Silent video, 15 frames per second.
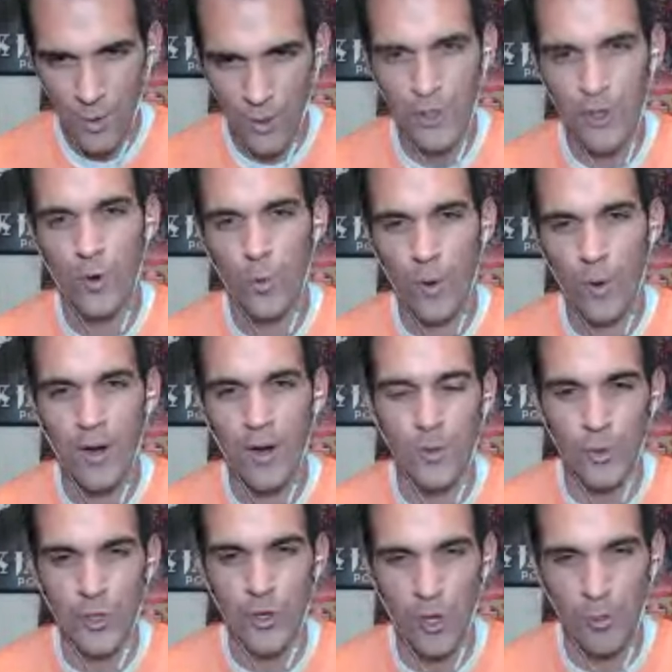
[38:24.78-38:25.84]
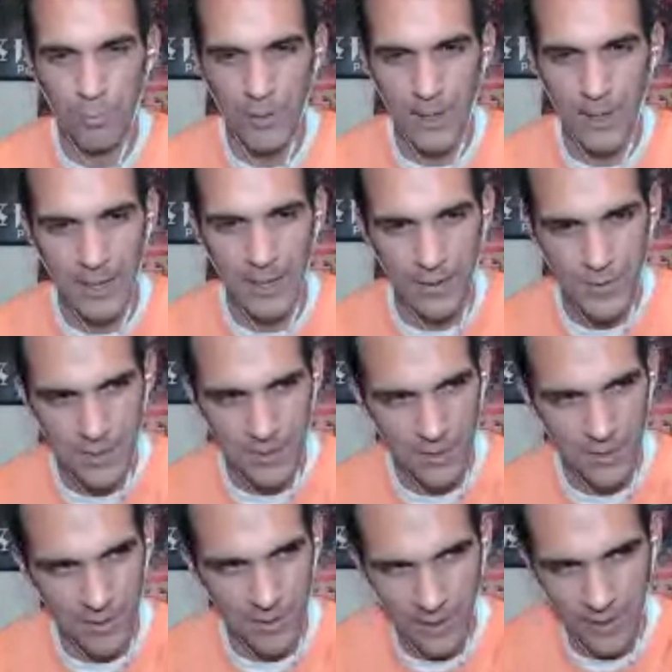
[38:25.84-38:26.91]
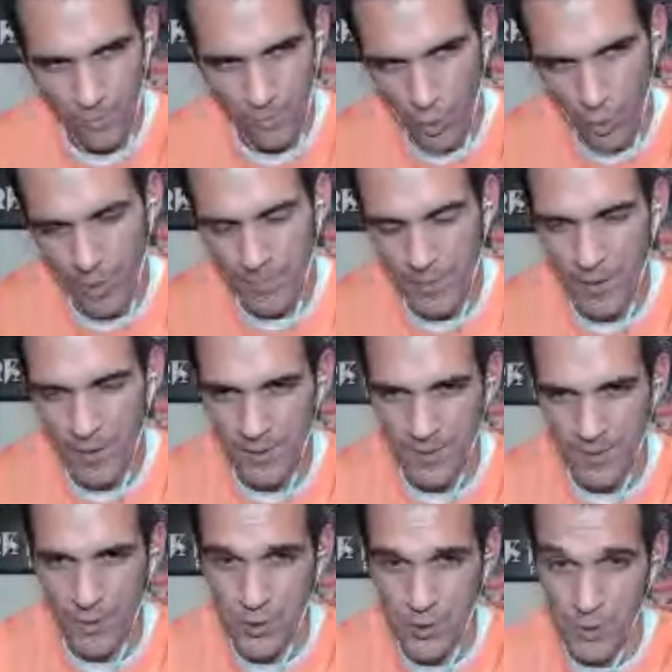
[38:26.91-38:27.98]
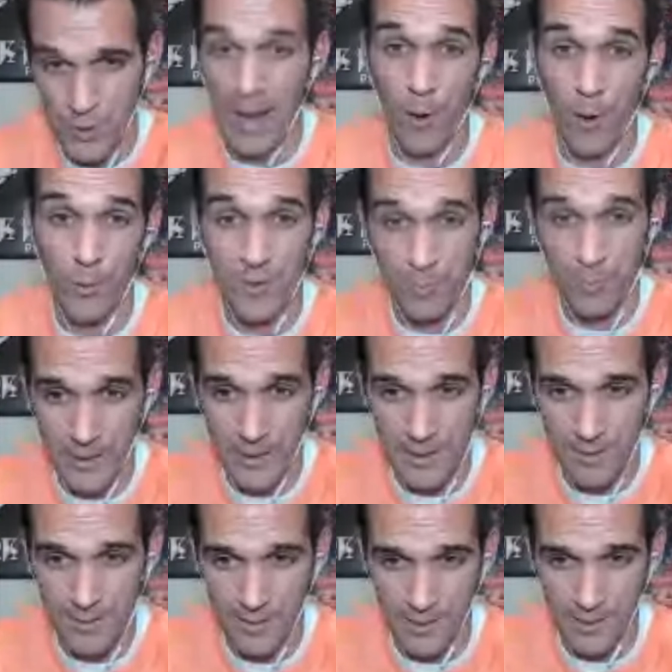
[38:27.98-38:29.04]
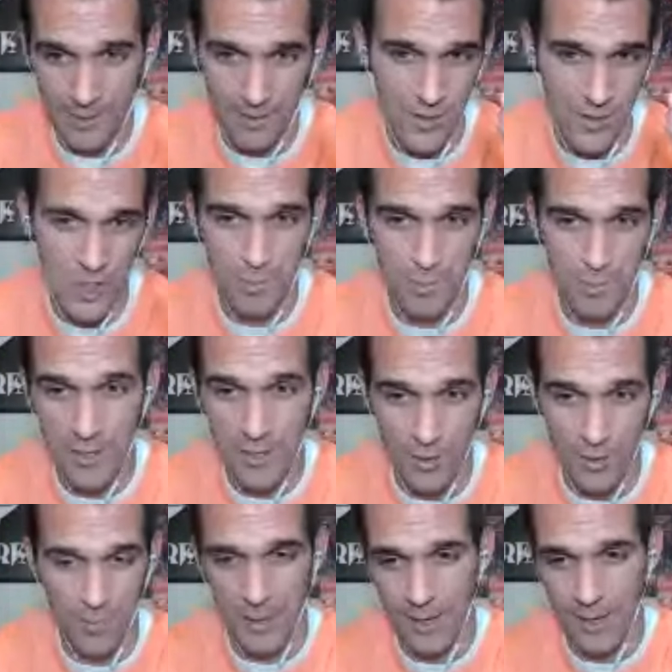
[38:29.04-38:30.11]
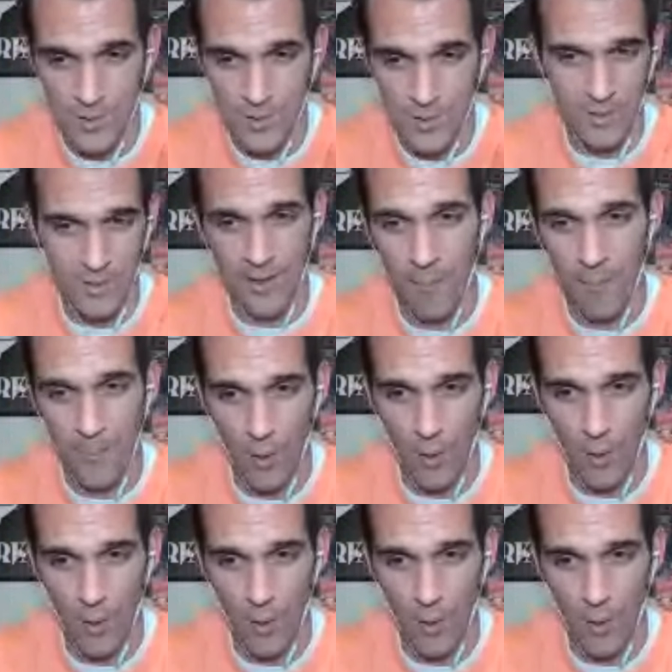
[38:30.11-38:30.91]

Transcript: Well, you're aware that when you go to play it, there's a little word up there that tells you how to play it, like the speed or the pace or the tempo.